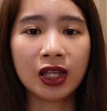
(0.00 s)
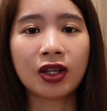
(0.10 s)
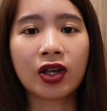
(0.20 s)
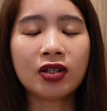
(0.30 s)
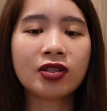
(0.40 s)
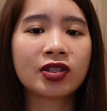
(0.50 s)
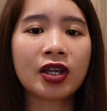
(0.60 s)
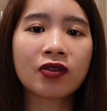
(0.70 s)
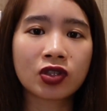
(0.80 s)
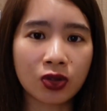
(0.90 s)
Now, in this
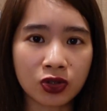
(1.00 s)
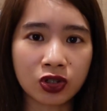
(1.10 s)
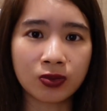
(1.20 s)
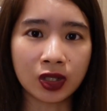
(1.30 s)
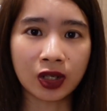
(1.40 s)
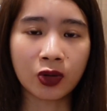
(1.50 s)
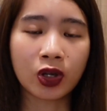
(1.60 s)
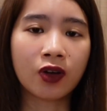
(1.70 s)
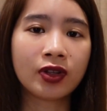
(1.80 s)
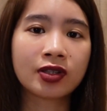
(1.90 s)
day of social media, we
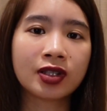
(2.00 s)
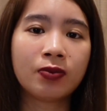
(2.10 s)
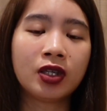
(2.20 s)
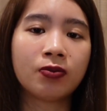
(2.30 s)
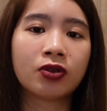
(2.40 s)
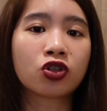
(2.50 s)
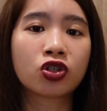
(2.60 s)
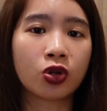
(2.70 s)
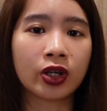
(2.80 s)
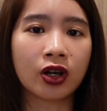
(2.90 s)
often see people
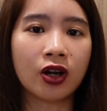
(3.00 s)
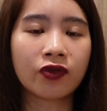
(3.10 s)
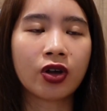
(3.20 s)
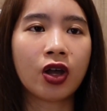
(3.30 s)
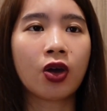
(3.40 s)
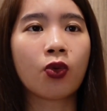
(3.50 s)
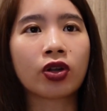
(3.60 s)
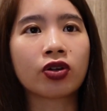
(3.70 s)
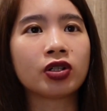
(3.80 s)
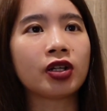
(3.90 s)
showing off,
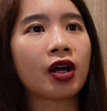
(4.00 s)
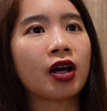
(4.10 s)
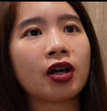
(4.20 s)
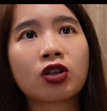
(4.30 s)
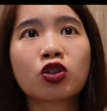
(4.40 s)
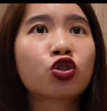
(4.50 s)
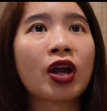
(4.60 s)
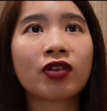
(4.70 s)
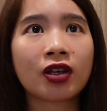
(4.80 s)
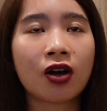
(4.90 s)
whether they are
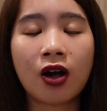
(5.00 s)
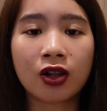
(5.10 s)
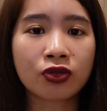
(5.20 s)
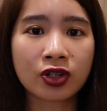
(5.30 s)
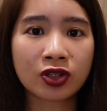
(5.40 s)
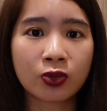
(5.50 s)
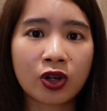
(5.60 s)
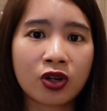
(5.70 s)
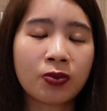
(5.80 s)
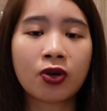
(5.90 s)
traveling all across the
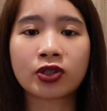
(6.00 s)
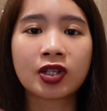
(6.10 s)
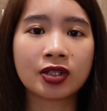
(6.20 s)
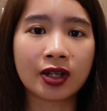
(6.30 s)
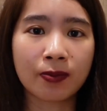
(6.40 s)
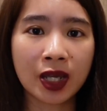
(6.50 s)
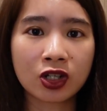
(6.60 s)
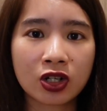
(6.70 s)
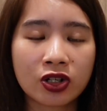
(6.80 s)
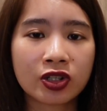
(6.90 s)
world, posting their
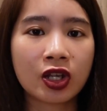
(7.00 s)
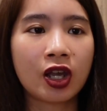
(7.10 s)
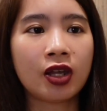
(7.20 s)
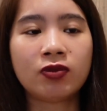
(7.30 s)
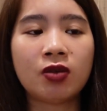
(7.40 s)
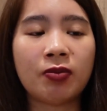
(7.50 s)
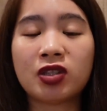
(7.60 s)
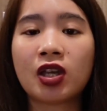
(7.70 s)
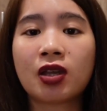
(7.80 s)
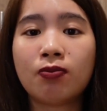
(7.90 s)
pictures, they may be
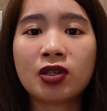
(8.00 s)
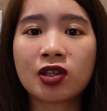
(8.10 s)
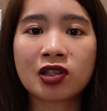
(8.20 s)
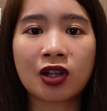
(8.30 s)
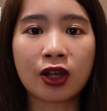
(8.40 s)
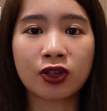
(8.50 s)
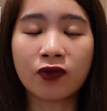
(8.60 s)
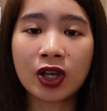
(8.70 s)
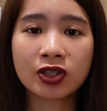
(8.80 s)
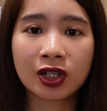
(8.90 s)
taking business class or
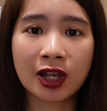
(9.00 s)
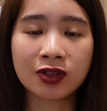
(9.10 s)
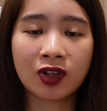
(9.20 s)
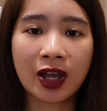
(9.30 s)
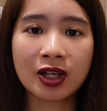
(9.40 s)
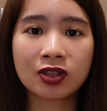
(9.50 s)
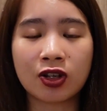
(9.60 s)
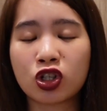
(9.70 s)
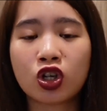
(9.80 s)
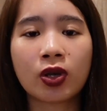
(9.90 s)
first class flights,
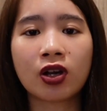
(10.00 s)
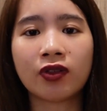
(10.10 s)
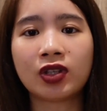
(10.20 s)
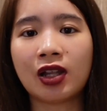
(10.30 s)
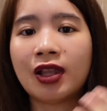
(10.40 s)
they're showing off their